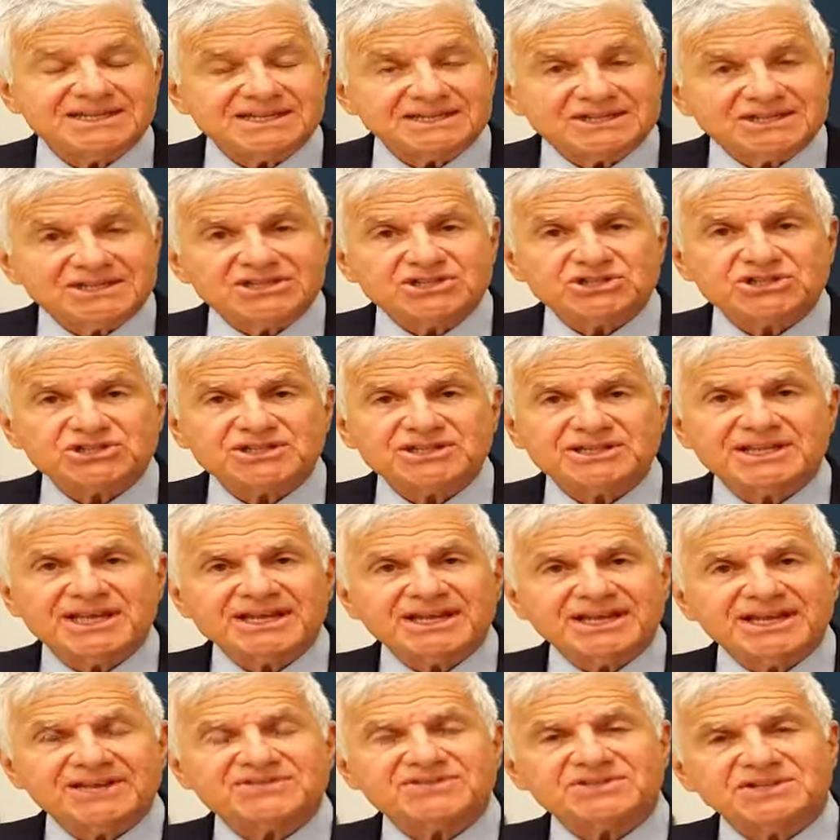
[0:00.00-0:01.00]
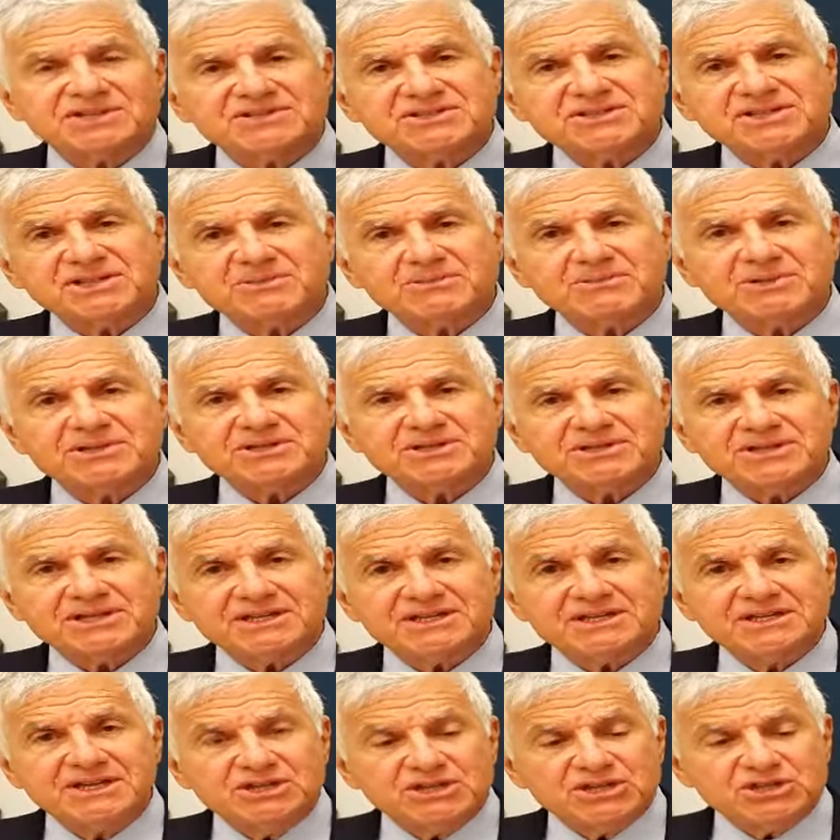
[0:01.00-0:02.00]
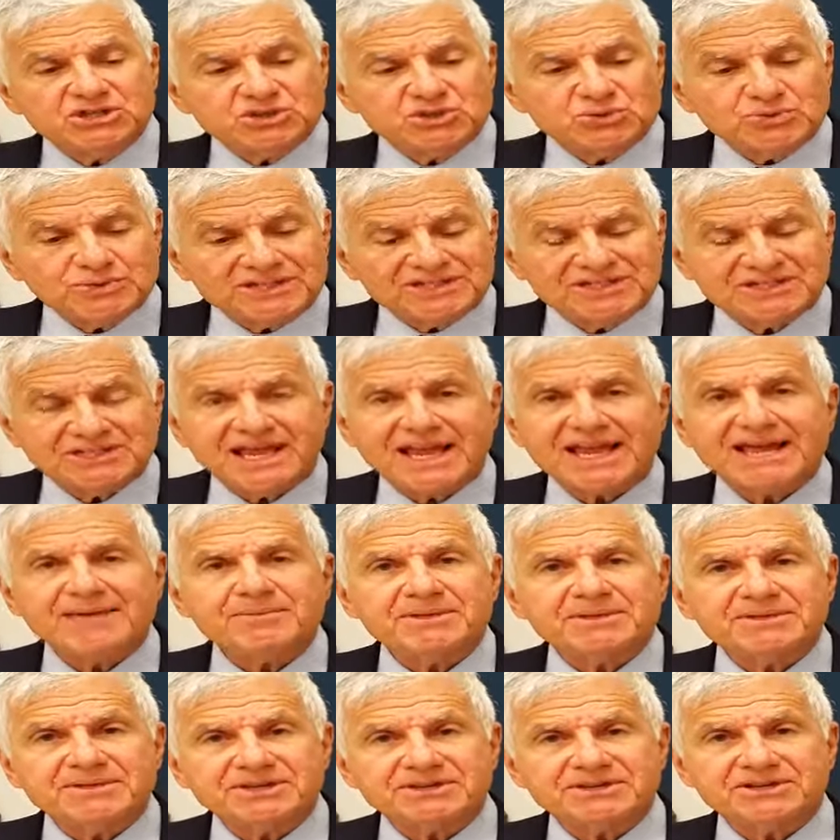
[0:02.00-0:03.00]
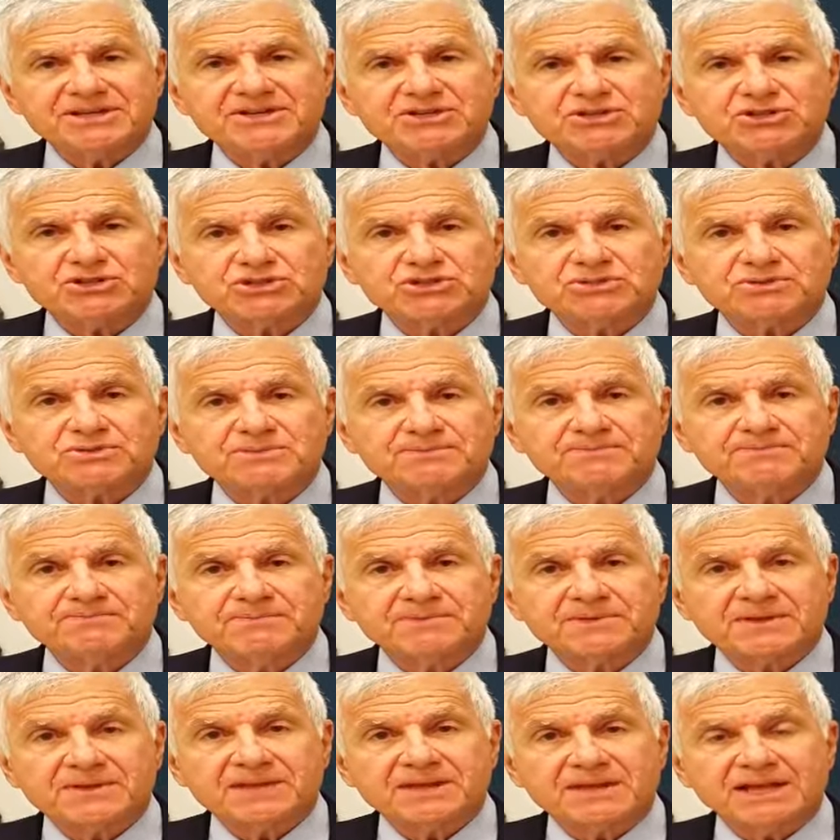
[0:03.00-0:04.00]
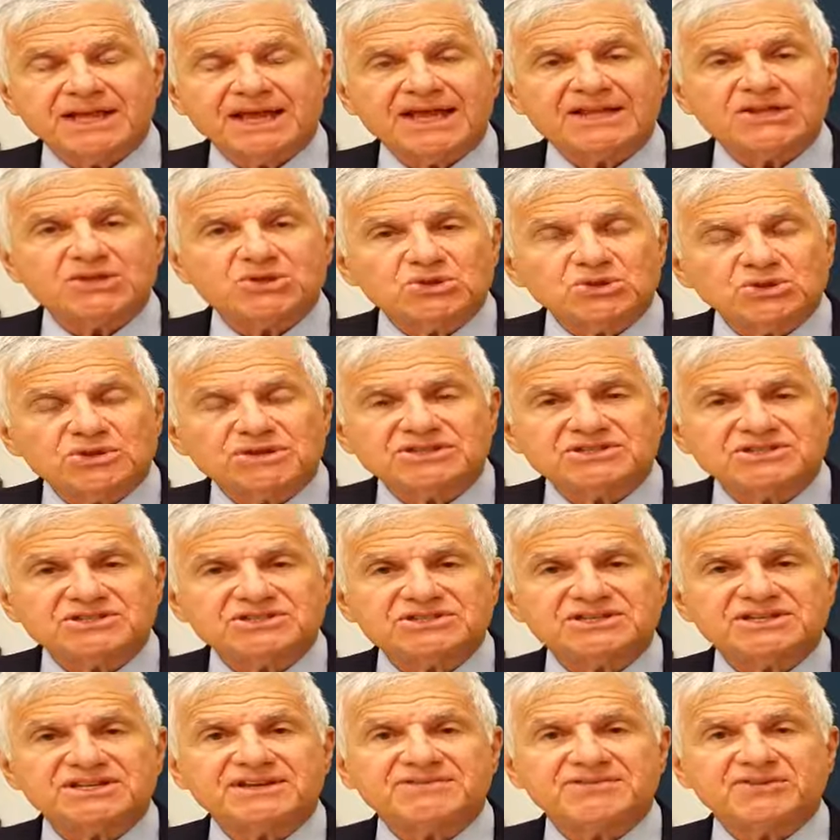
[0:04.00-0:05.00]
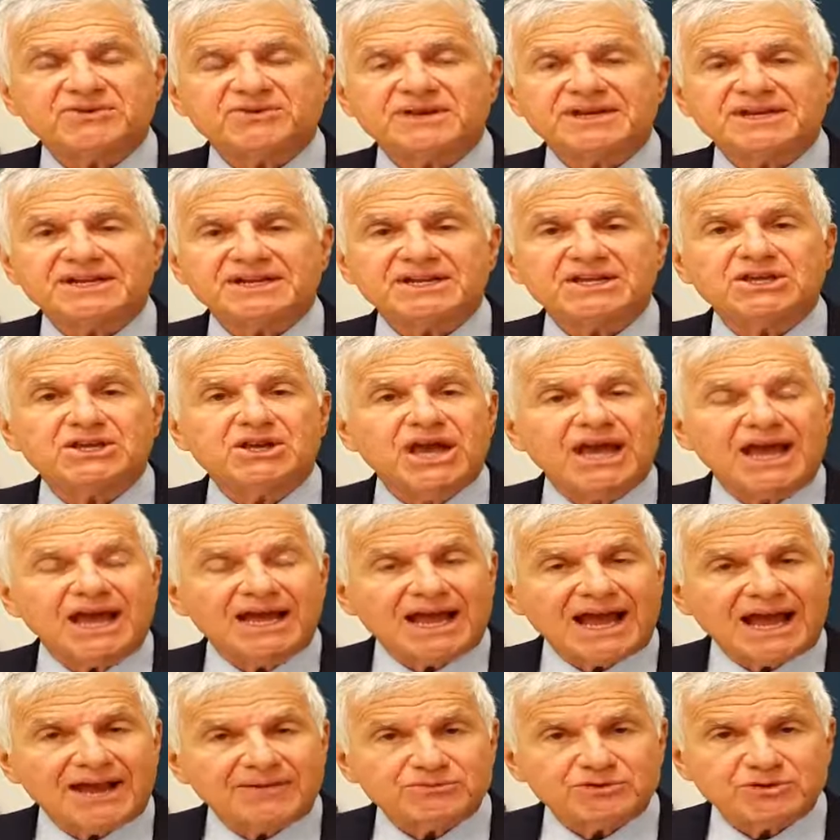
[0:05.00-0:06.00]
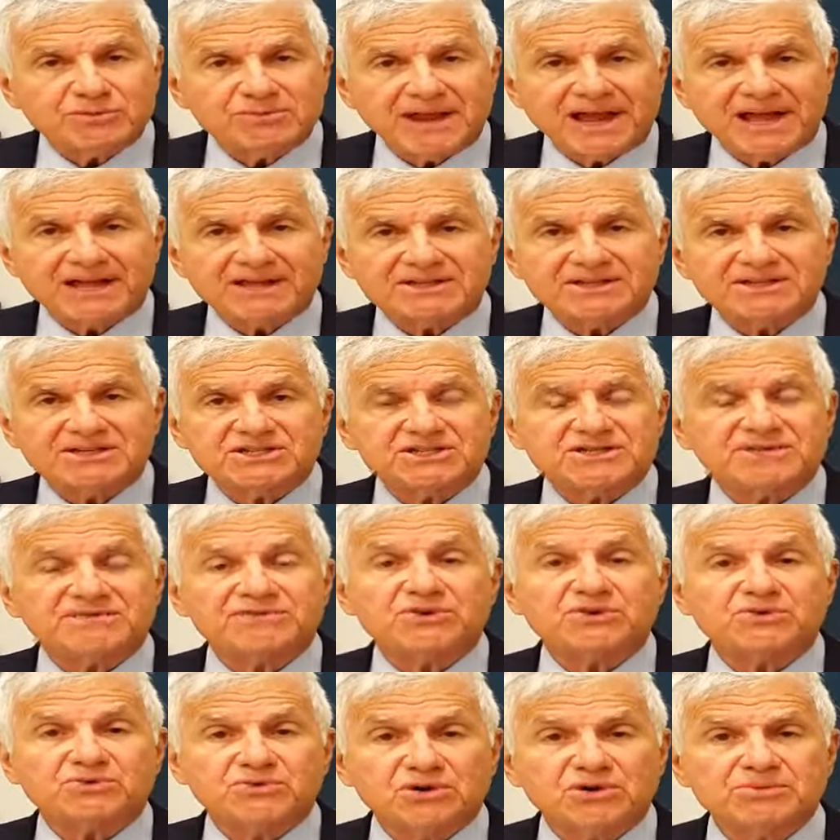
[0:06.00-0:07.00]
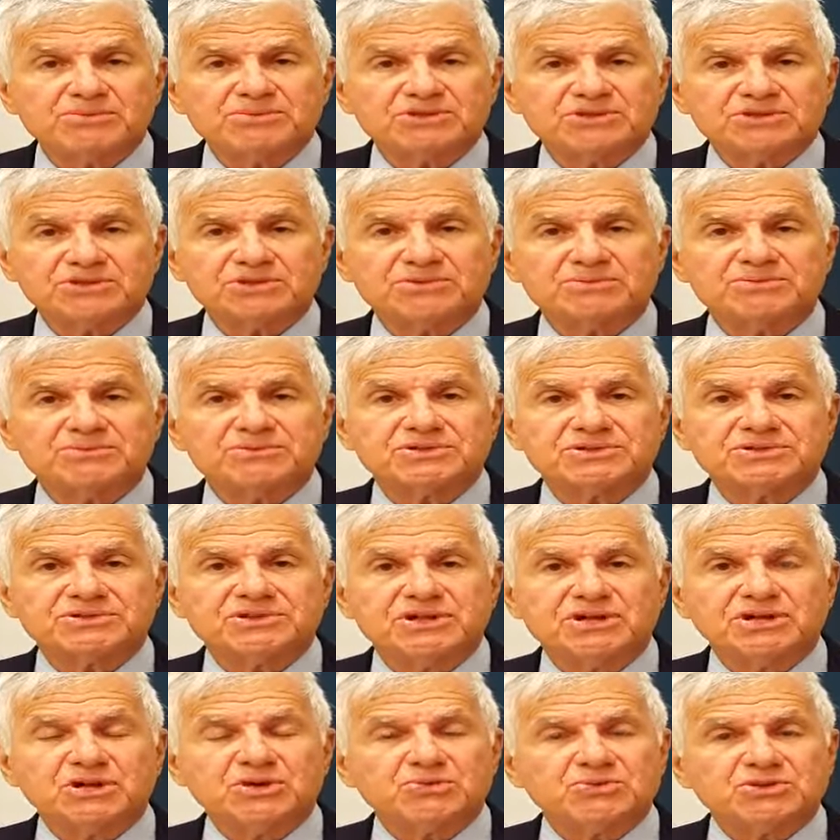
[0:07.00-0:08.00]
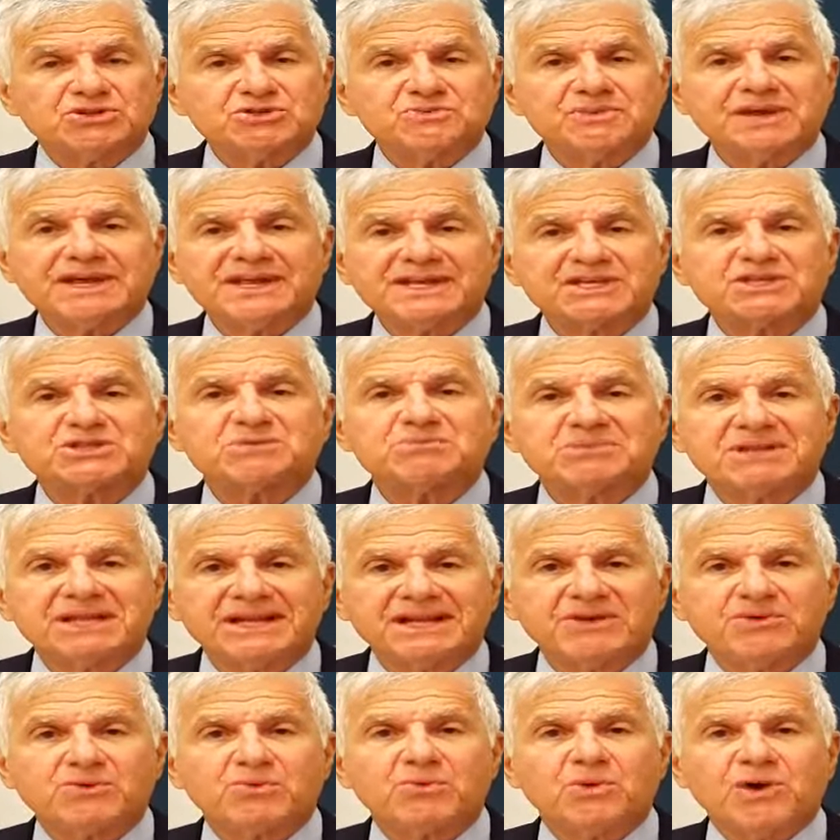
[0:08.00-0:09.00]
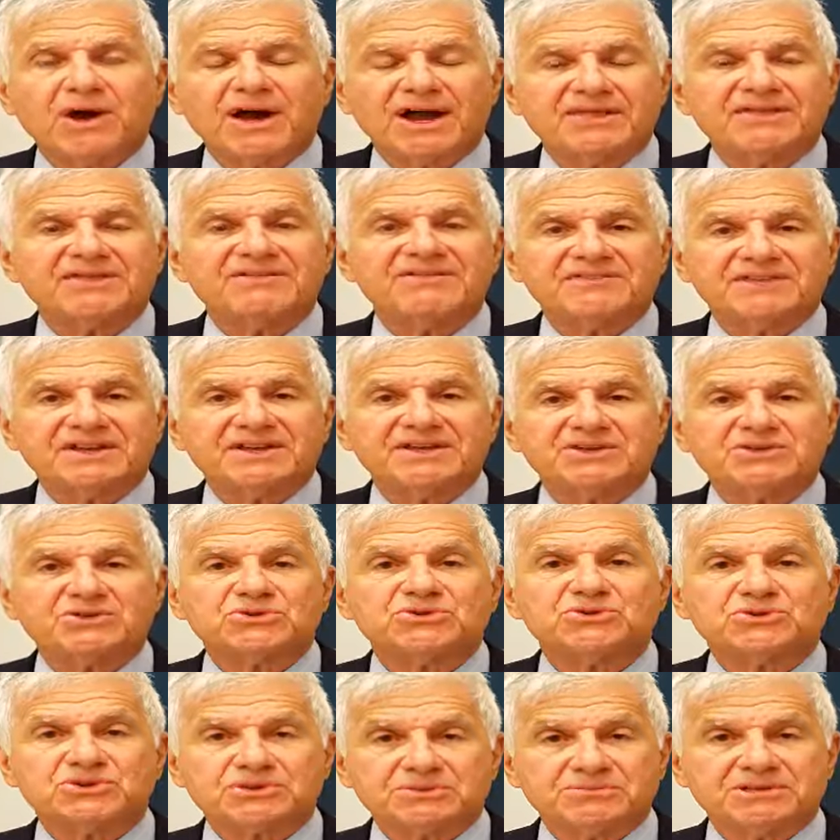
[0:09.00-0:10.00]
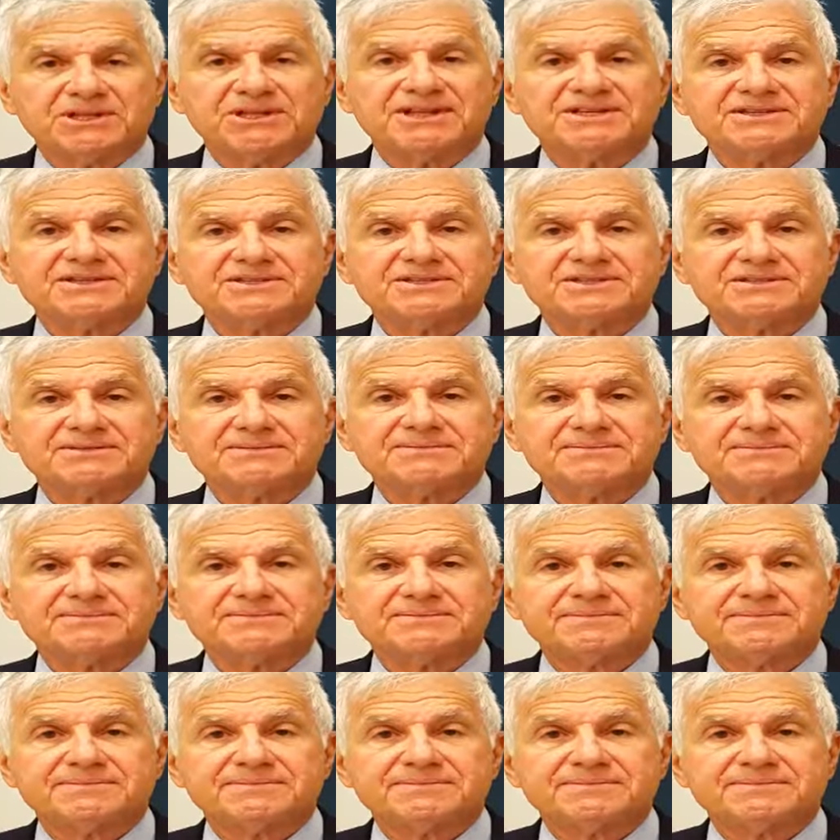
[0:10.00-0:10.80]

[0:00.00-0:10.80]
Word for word: In addition, that gives us the ability to examine the tissue and look to see if there are any abnormalities of the chromosomes, which may explain why the failure took place.